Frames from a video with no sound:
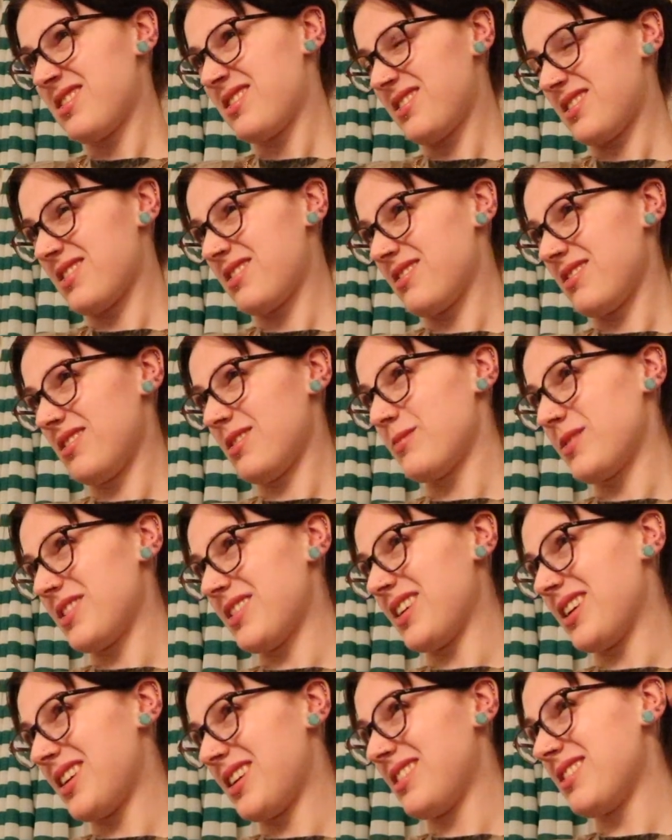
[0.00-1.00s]
I'm gonna do a little bit
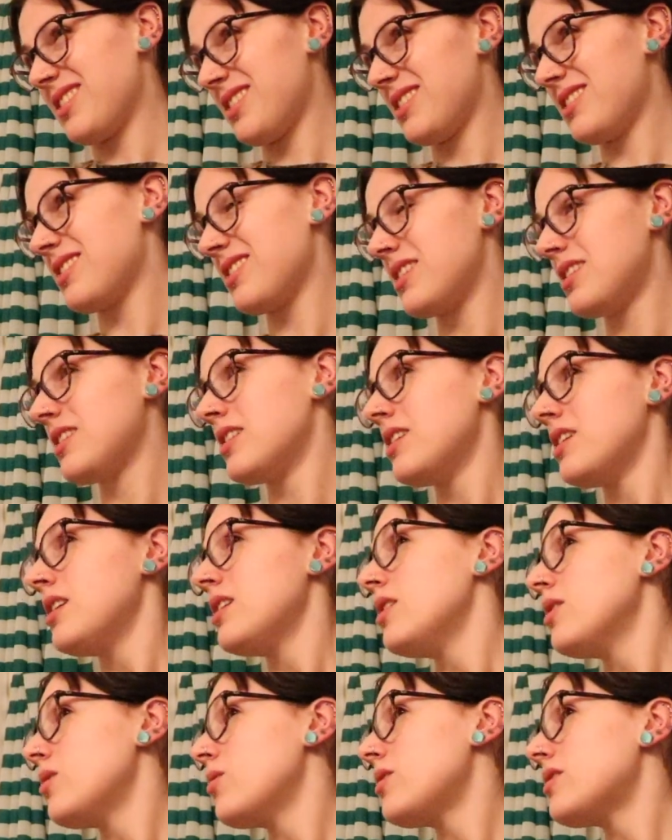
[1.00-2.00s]
of that.
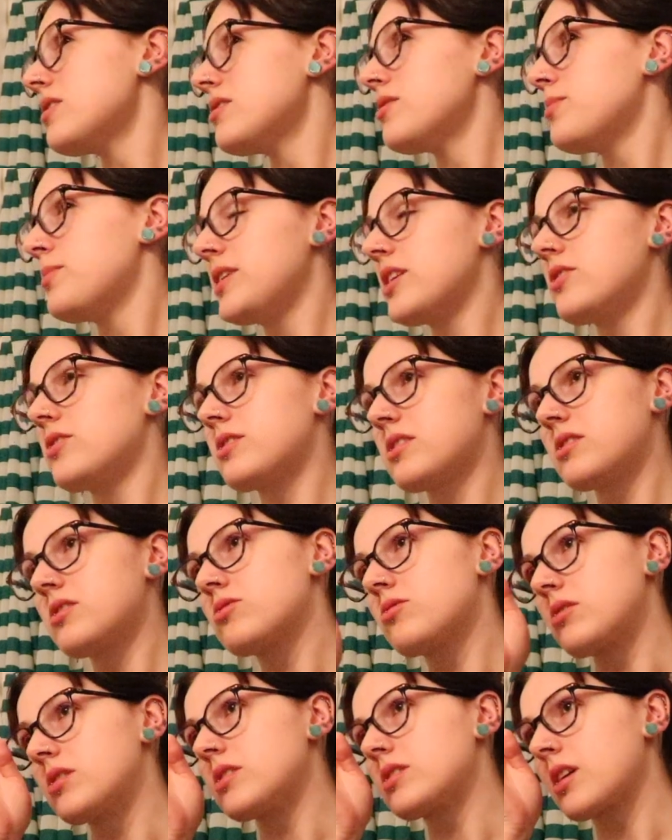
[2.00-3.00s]
What other piercing
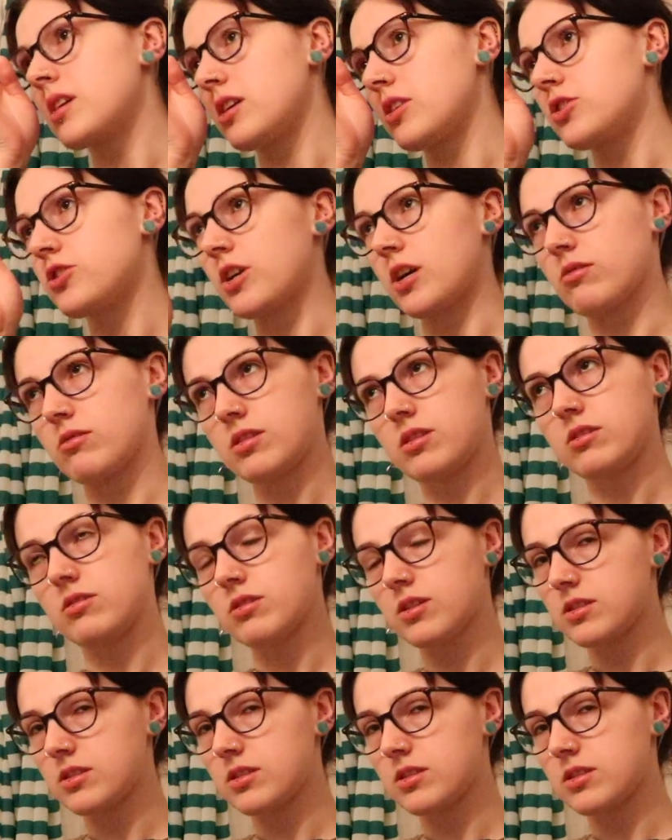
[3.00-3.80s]
stories can I share with you?